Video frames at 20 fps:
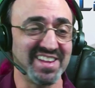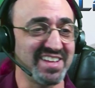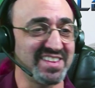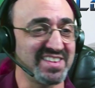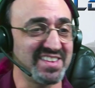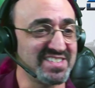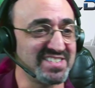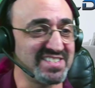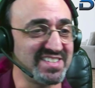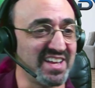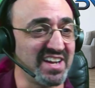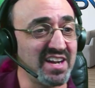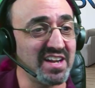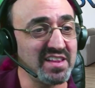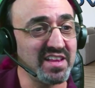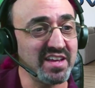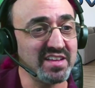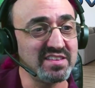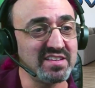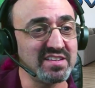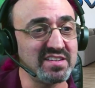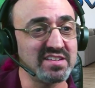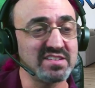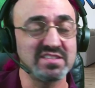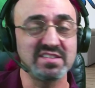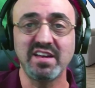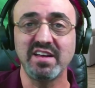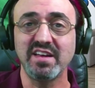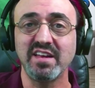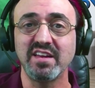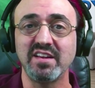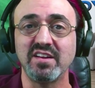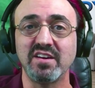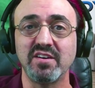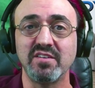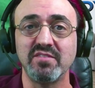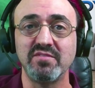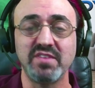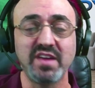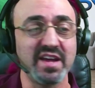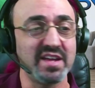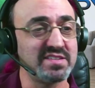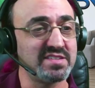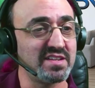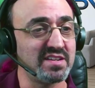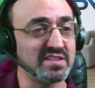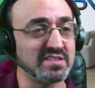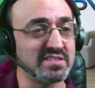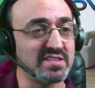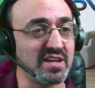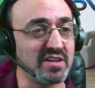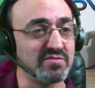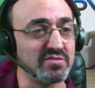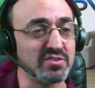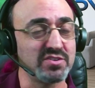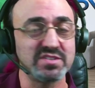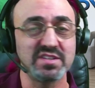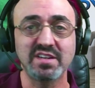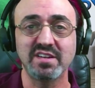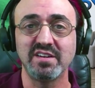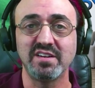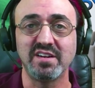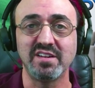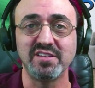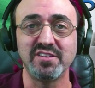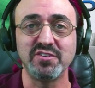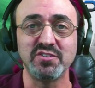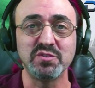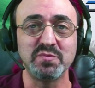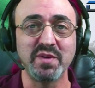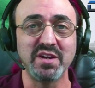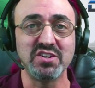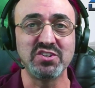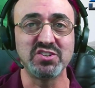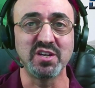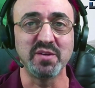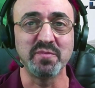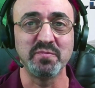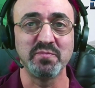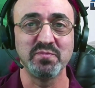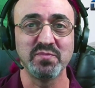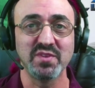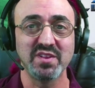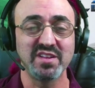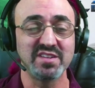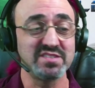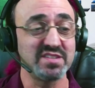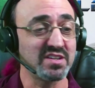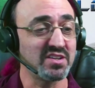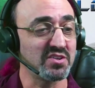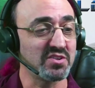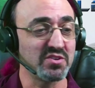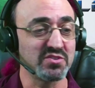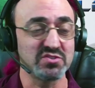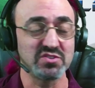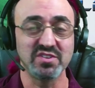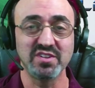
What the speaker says: the stand, and I like the design of the headset itself. It looks like a little spaceship. Let's take a closer